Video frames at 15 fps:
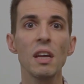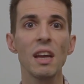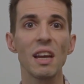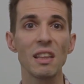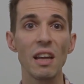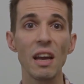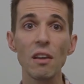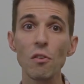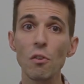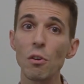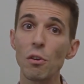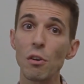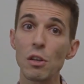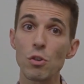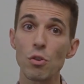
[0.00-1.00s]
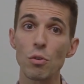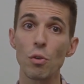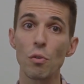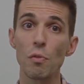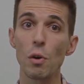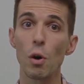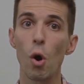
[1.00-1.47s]
and acceleration
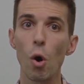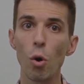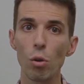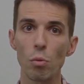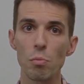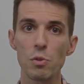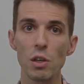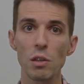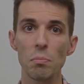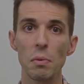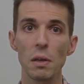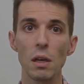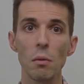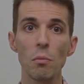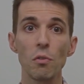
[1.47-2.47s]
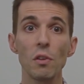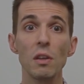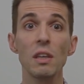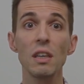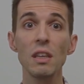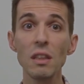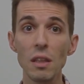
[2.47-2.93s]
of the whole object becomes
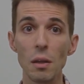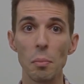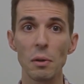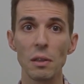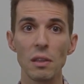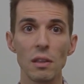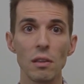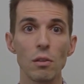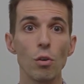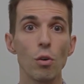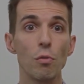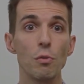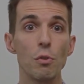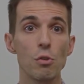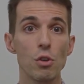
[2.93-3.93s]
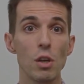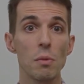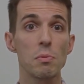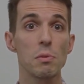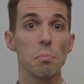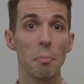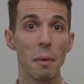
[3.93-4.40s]
independent of the
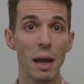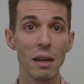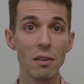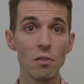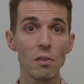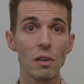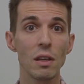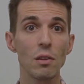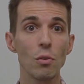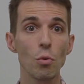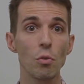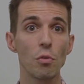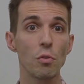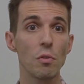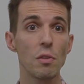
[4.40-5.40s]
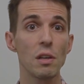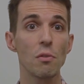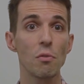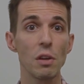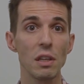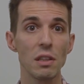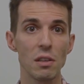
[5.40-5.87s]
shape's mass and also their
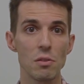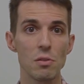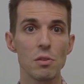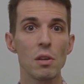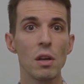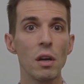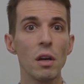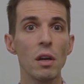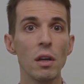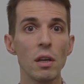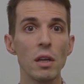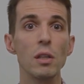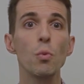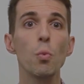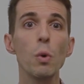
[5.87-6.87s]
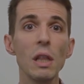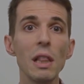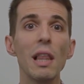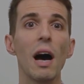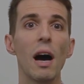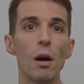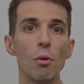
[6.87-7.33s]
radius. It
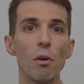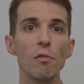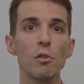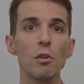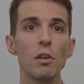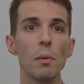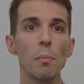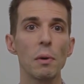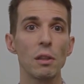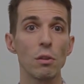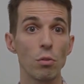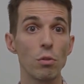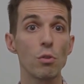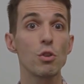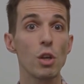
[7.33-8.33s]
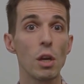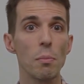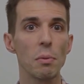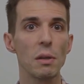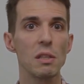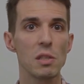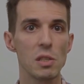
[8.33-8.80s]
will, however, depend on the
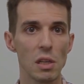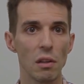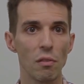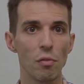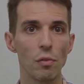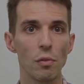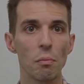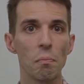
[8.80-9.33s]
shape itself.